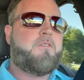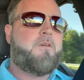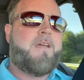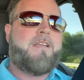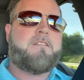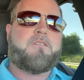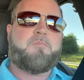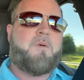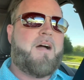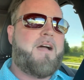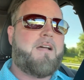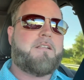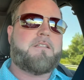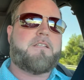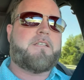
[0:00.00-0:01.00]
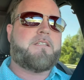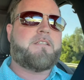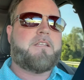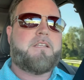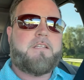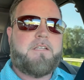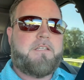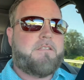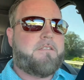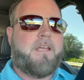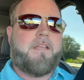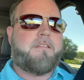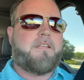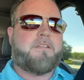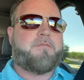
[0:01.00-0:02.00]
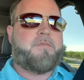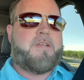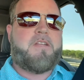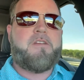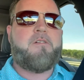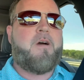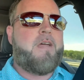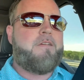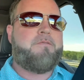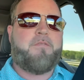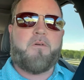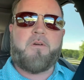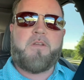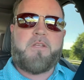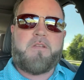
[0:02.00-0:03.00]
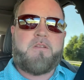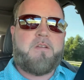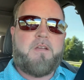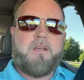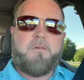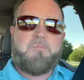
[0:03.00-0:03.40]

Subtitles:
you ain't smiling, then this video ain't for you.